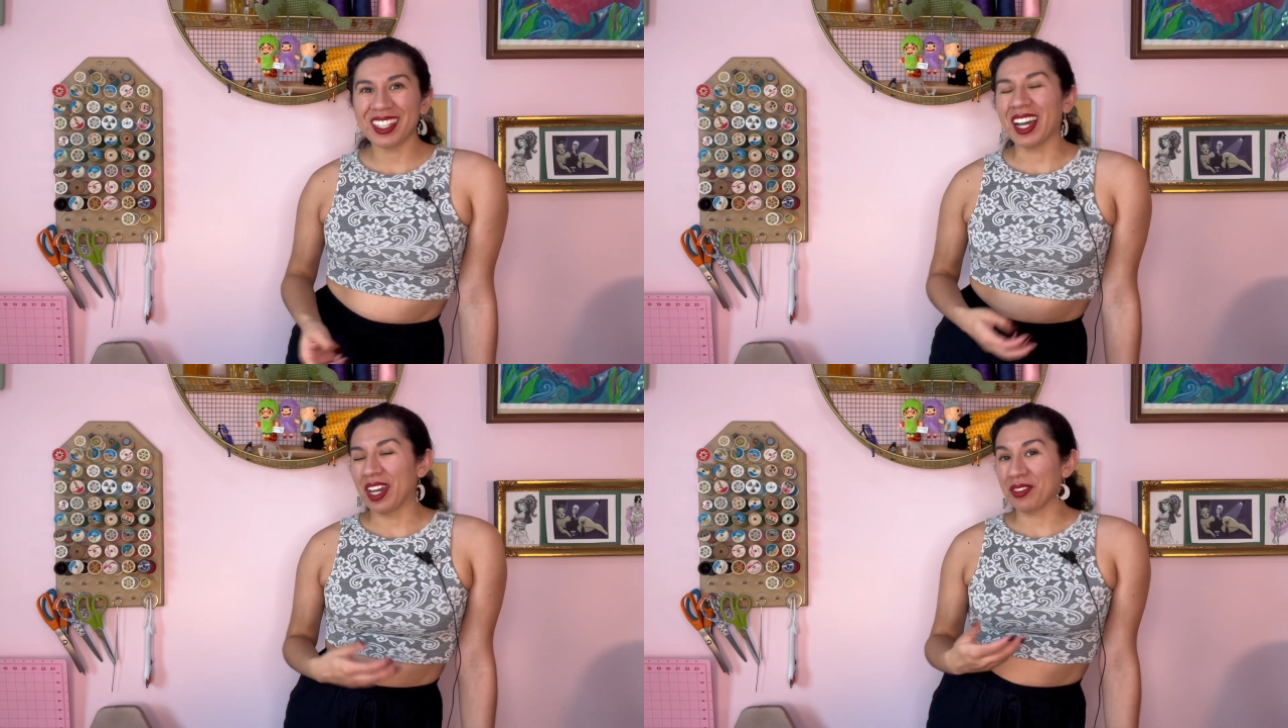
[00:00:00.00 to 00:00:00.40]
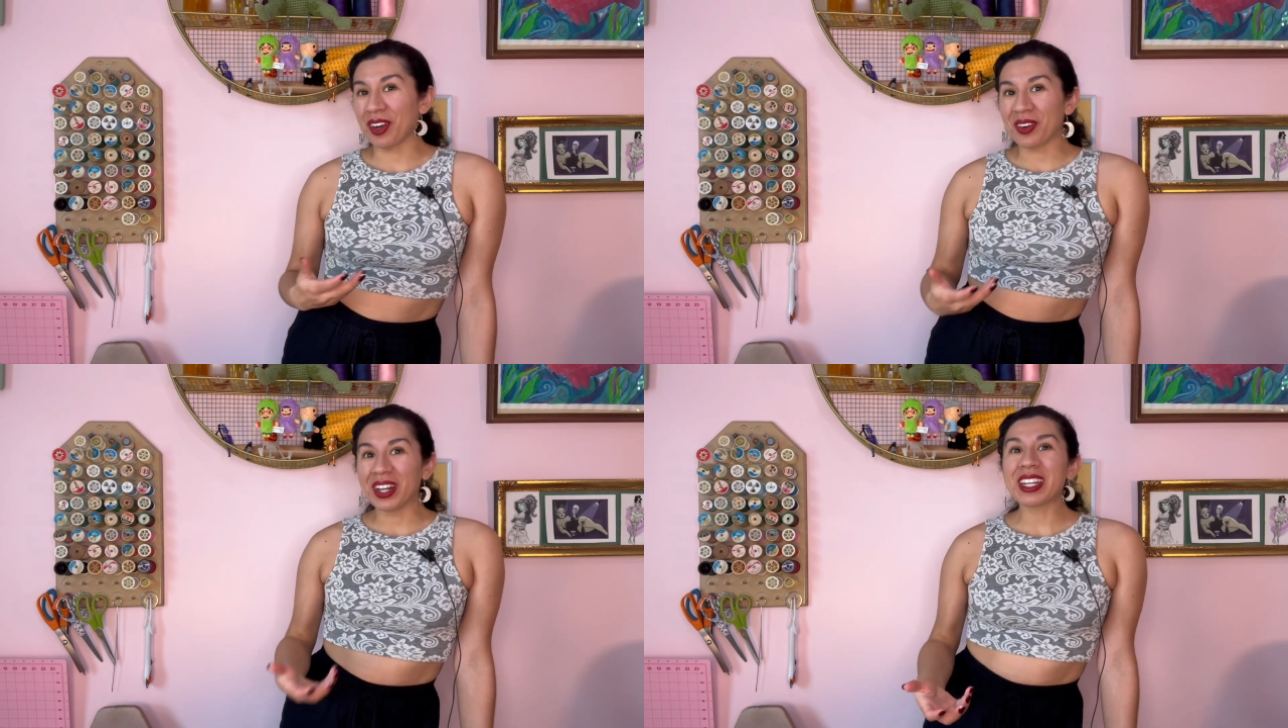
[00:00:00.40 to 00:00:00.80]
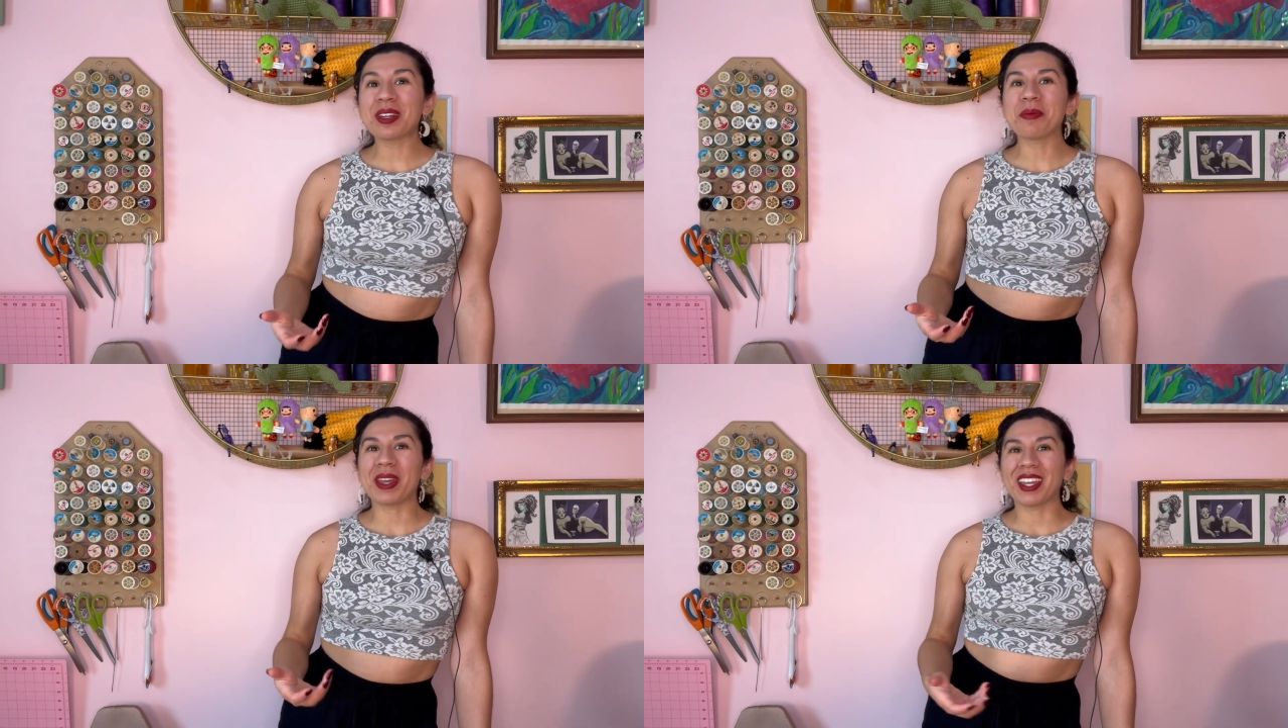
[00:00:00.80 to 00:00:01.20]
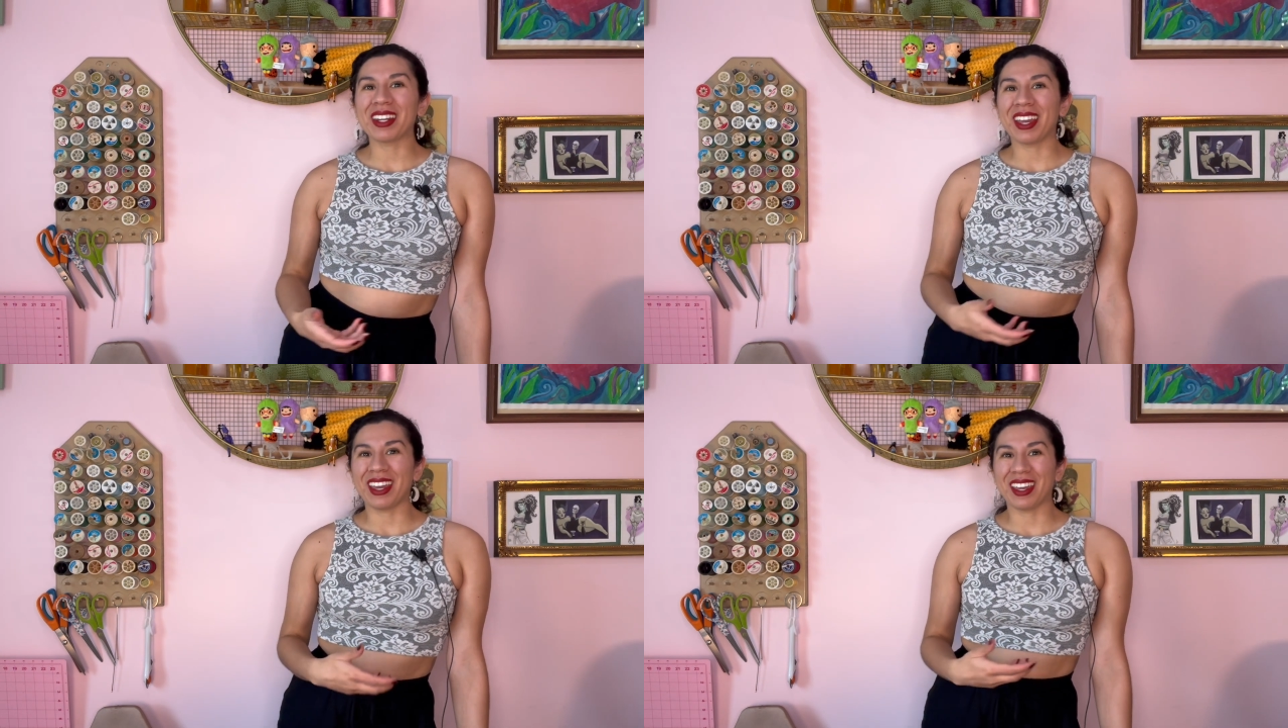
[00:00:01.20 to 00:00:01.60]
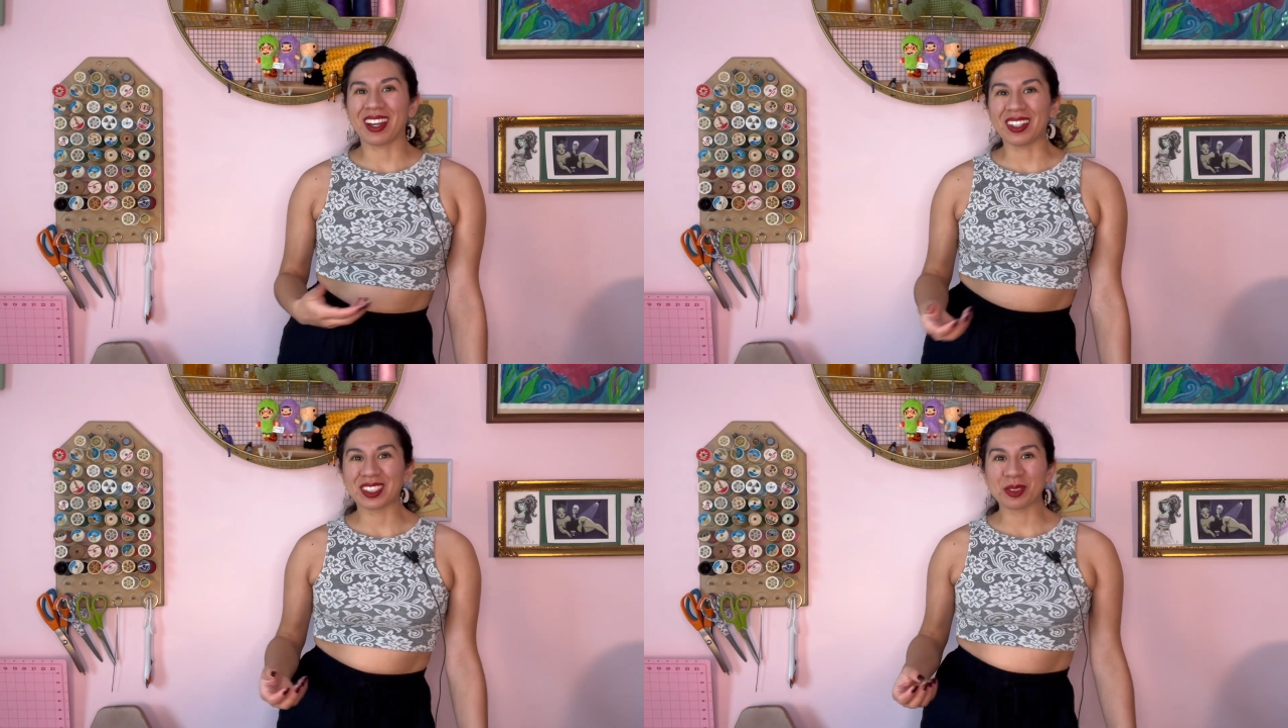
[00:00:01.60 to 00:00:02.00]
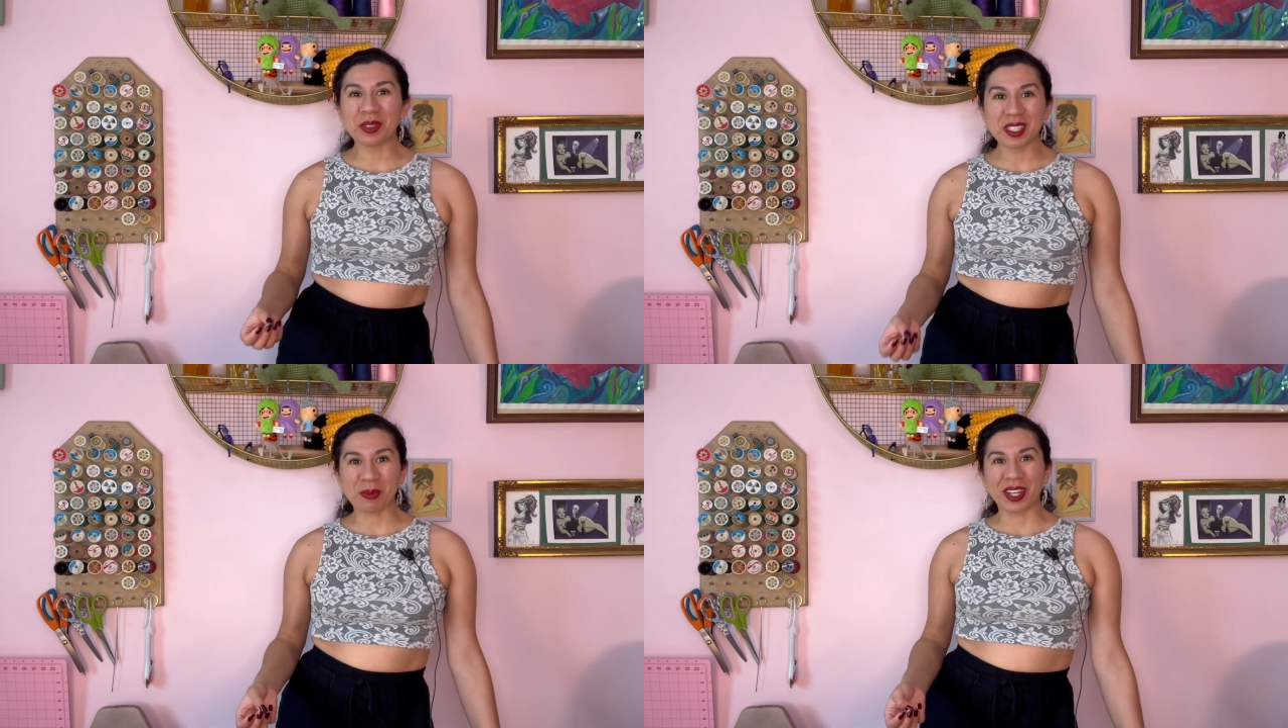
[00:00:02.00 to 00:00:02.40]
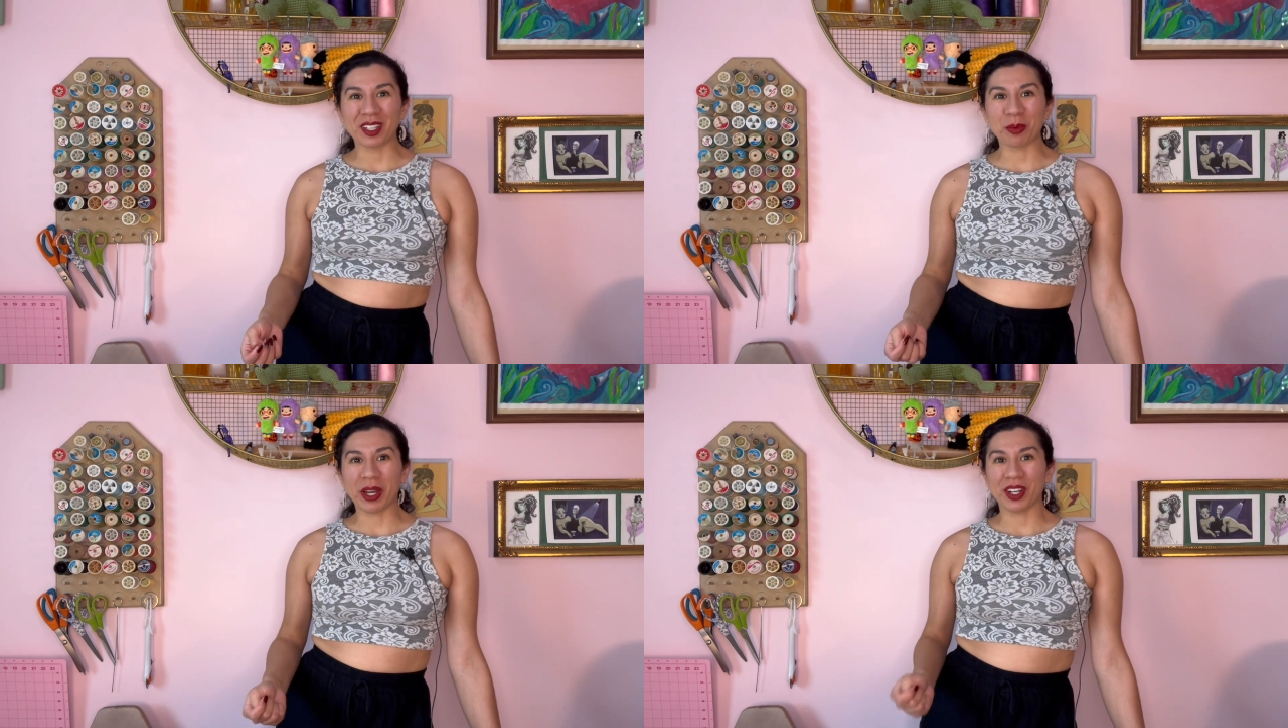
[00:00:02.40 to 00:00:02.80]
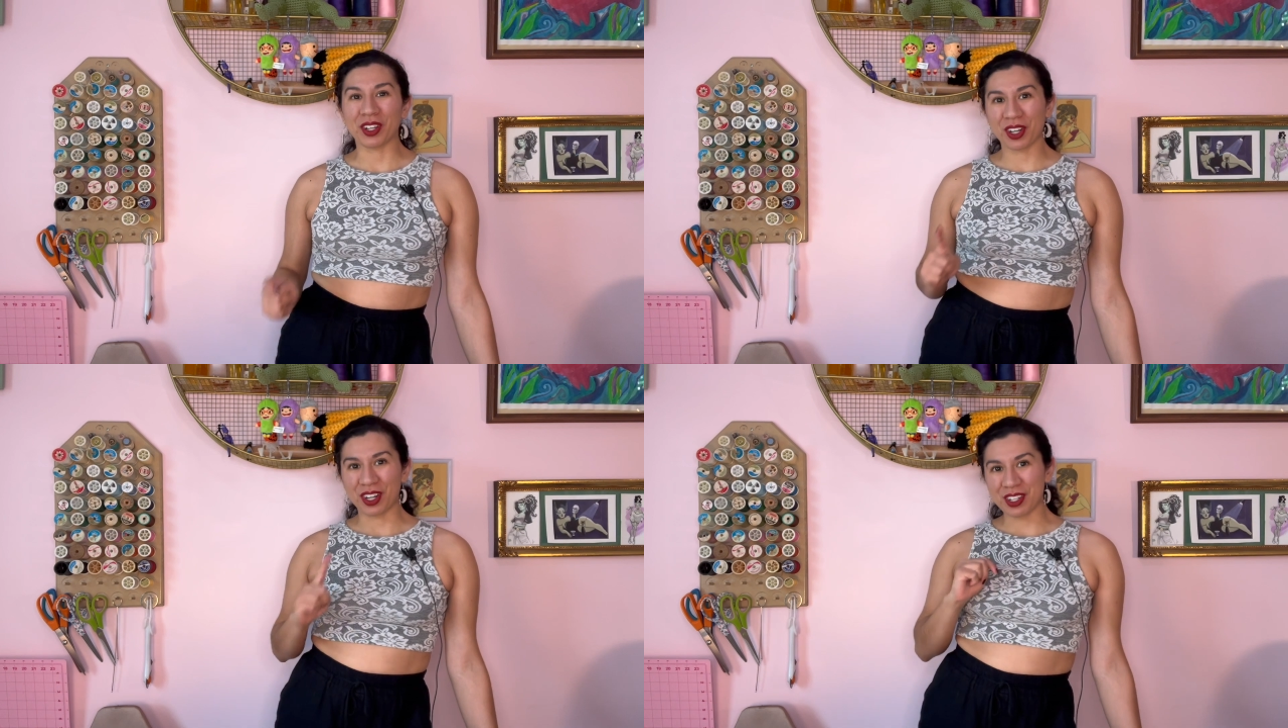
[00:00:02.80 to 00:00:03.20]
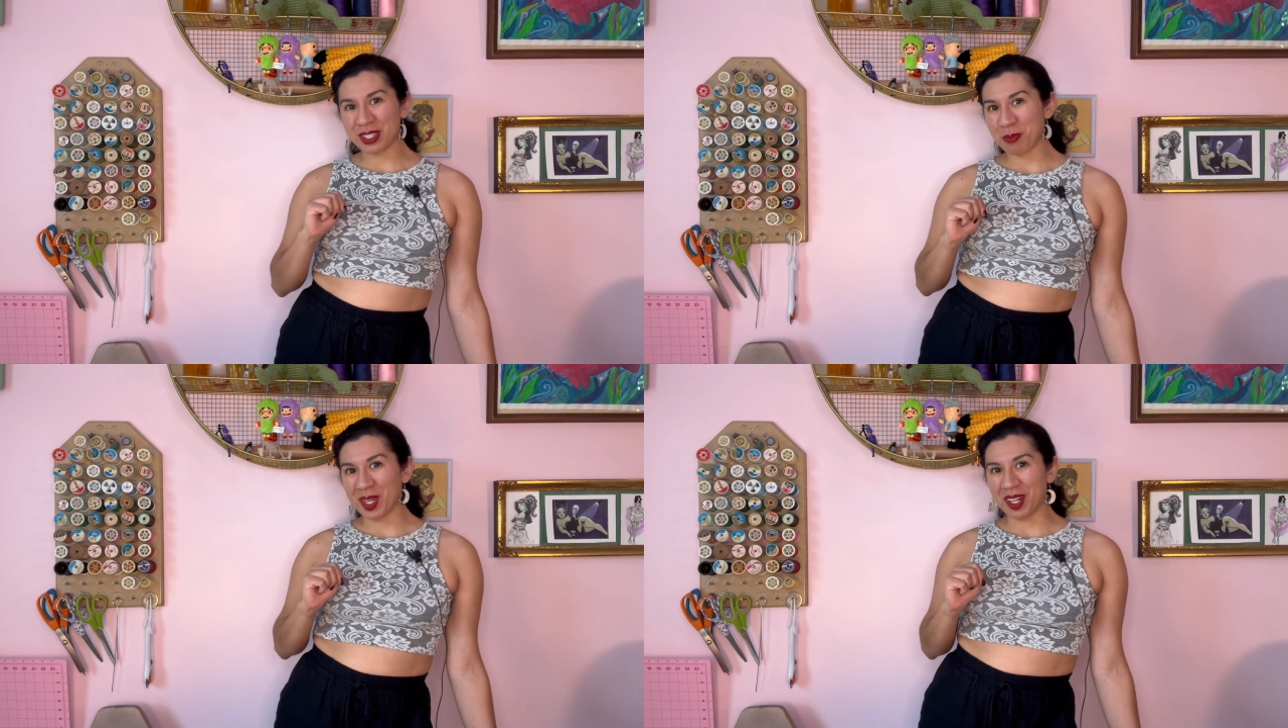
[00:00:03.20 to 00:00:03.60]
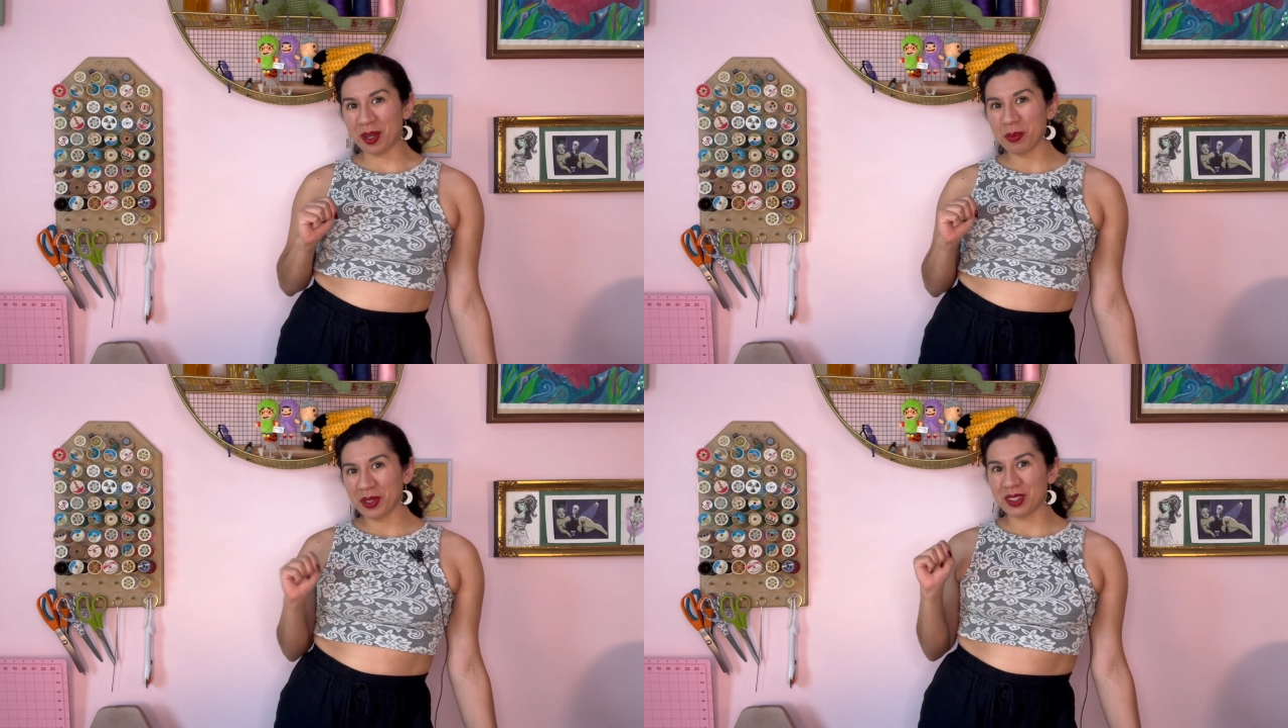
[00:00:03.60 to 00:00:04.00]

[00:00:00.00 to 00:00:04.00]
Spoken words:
I've already made a costume inspired by her cursed pinup,